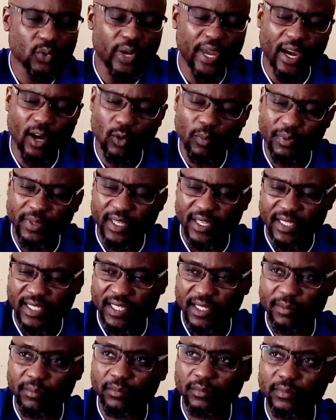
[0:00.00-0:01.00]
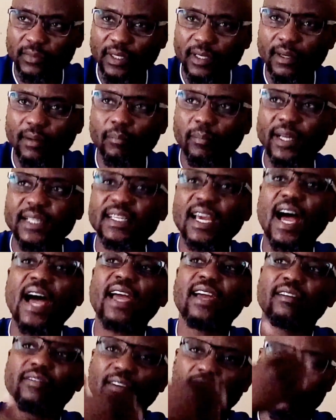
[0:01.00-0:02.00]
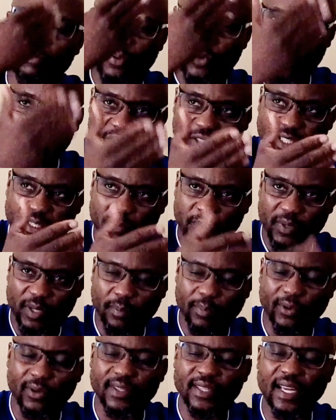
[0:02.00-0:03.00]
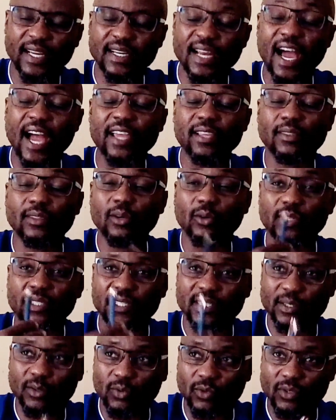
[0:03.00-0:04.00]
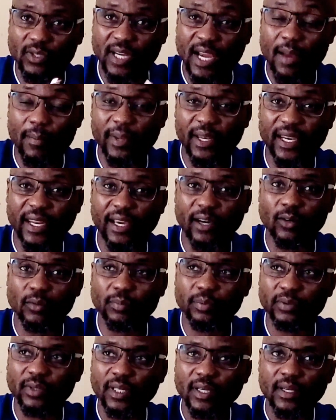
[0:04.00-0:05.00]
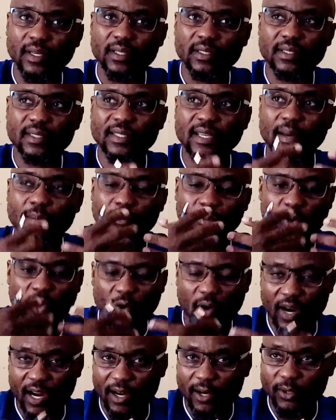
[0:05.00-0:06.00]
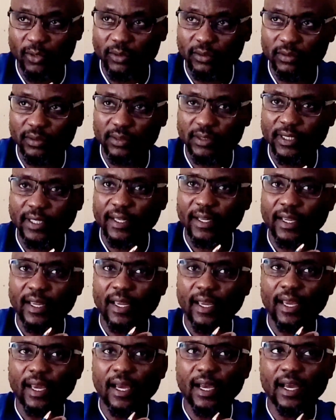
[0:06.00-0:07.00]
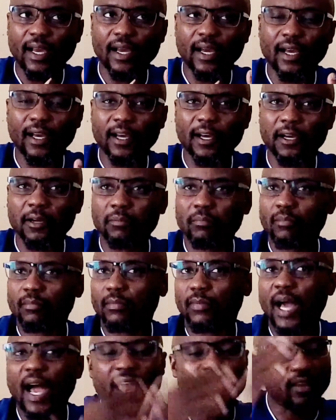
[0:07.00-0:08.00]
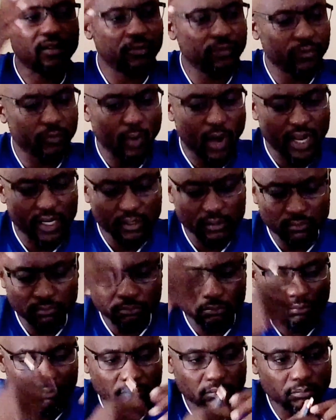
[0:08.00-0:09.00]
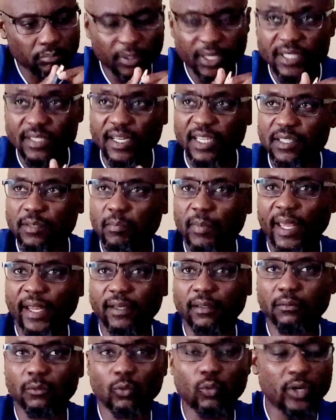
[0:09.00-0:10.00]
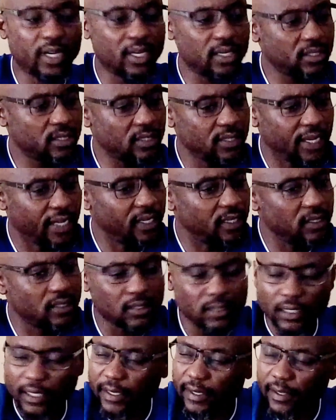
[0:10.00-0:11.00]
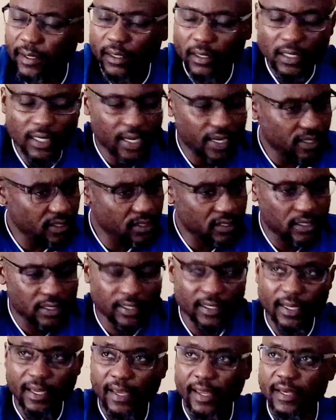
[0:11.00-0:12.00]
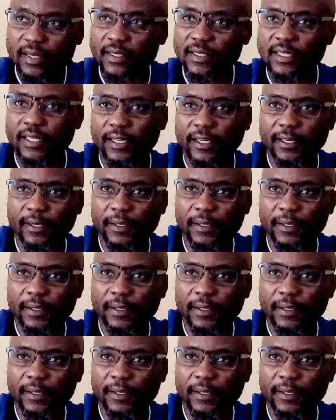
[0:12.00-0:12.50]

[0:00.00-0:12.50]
help the team, but I have approached people that I thought could come and help. Some local. I have one businessman who has said yes, and